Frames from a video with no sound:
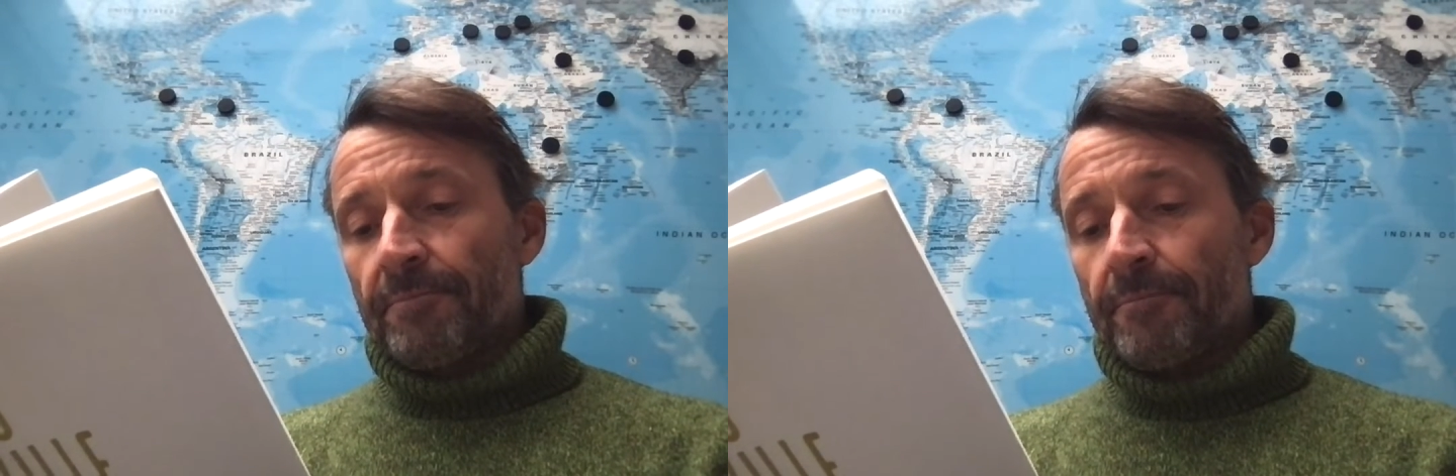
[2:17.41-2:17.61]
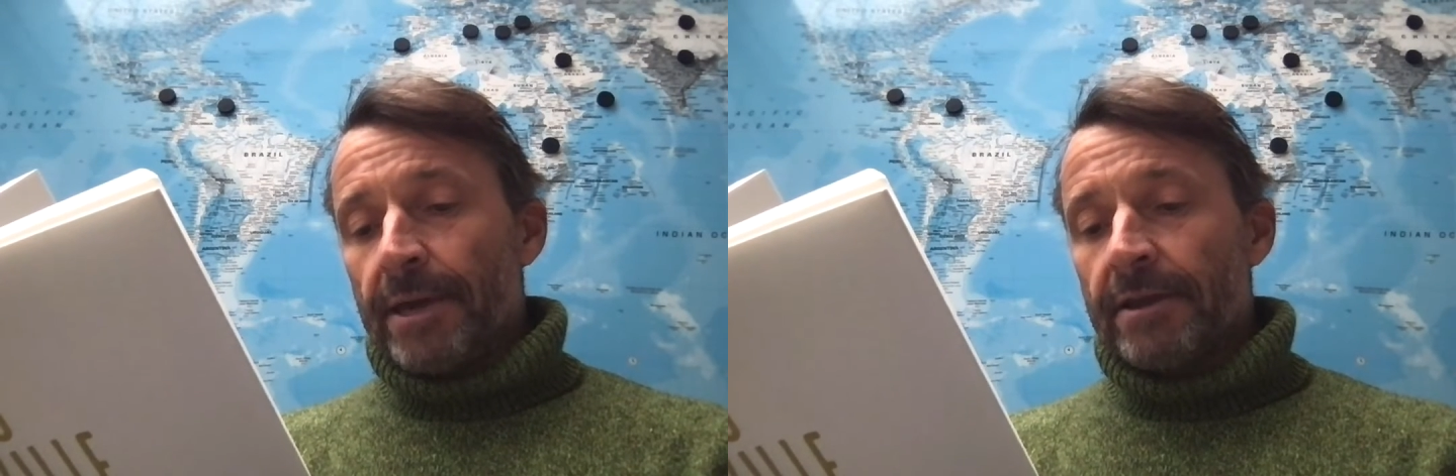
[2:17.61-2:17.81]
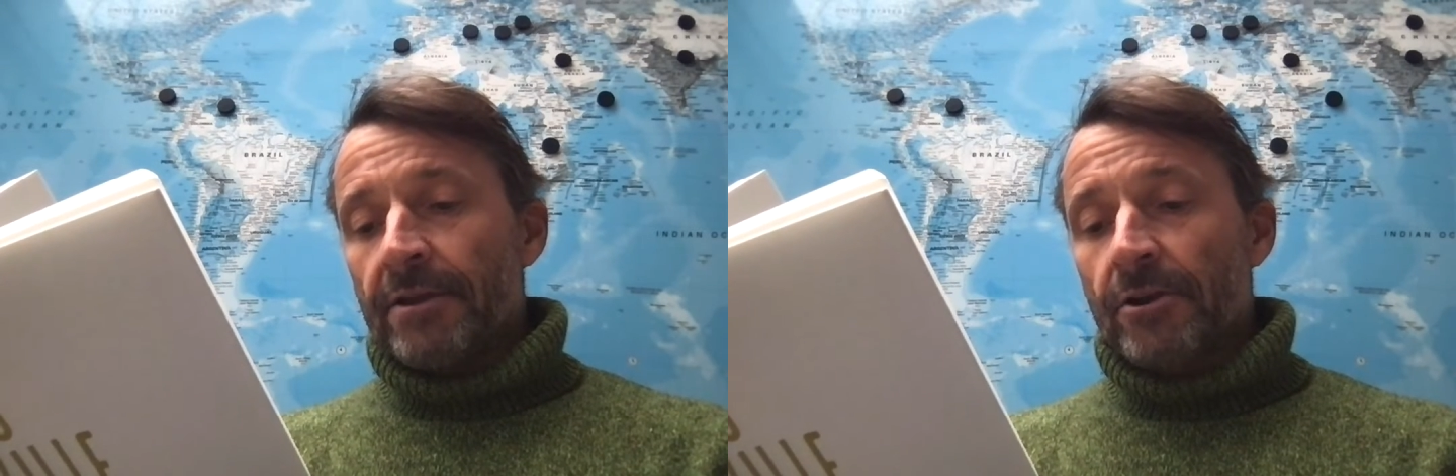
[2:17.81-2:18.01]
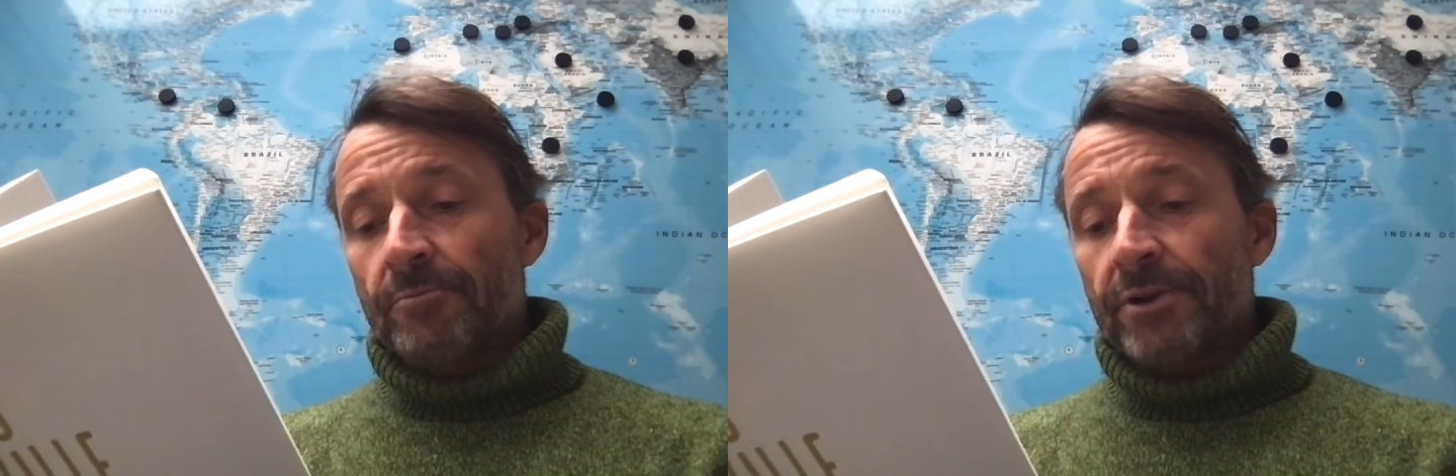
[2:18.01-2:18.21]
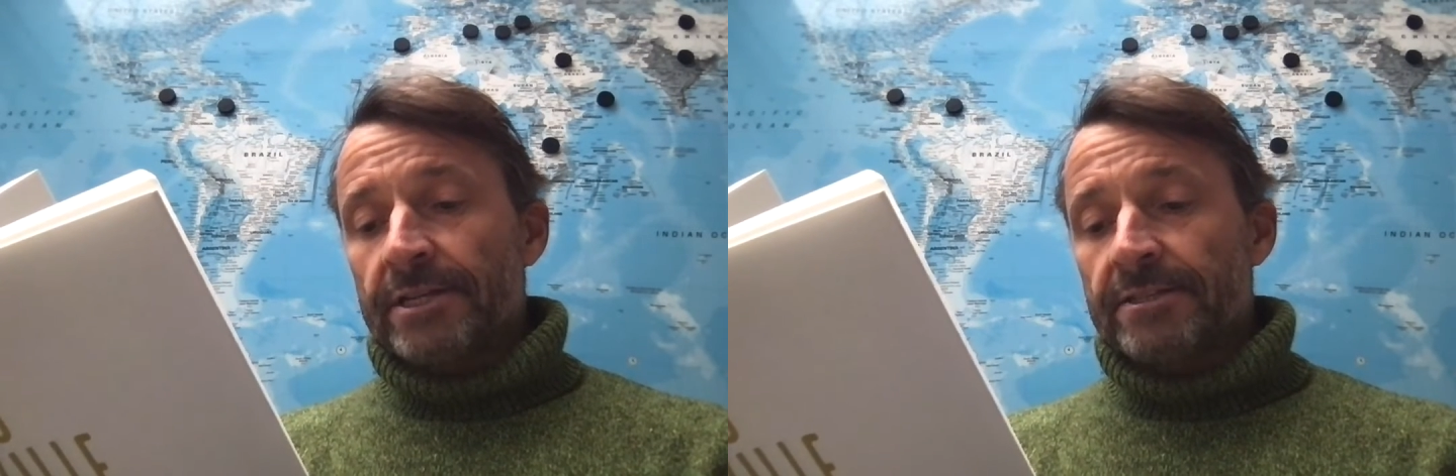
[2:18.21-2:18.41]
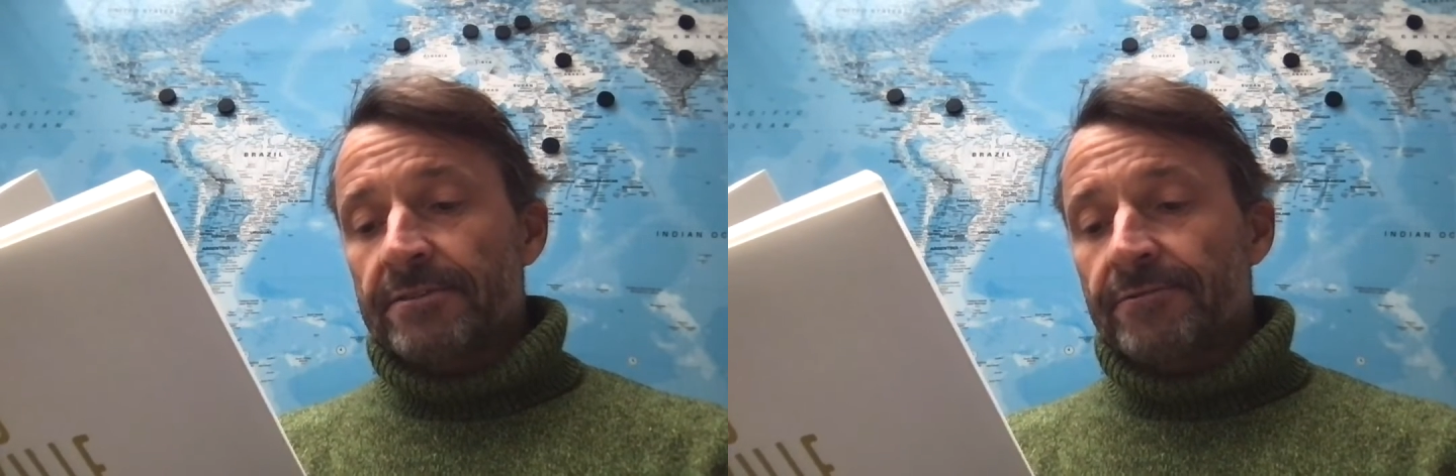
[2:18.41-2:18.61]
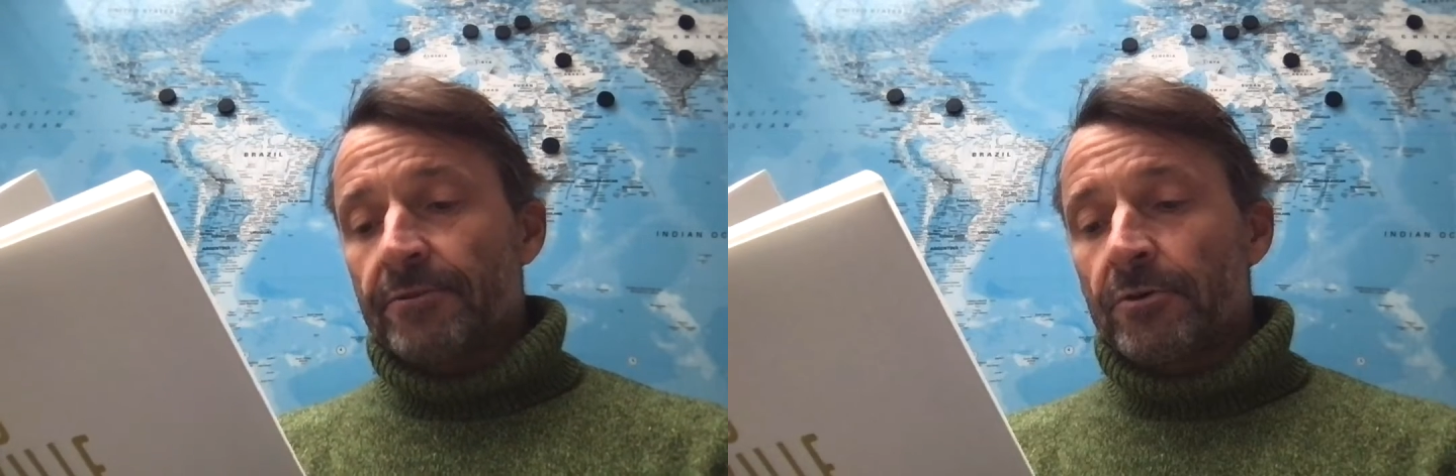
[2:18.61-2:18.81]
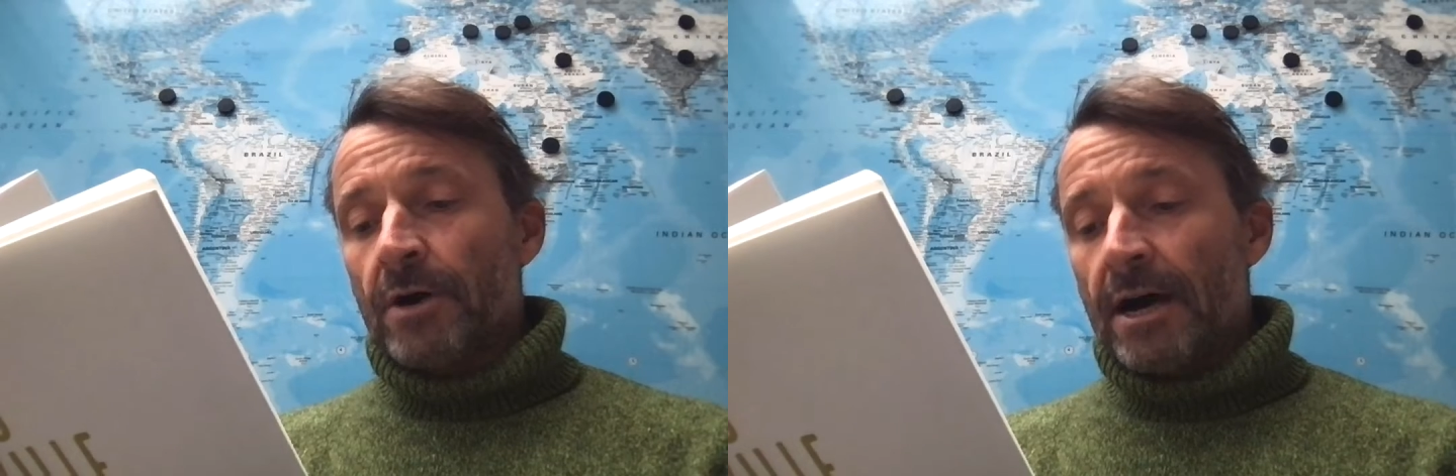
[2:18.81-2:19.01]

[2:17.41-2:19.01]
making her breasts fall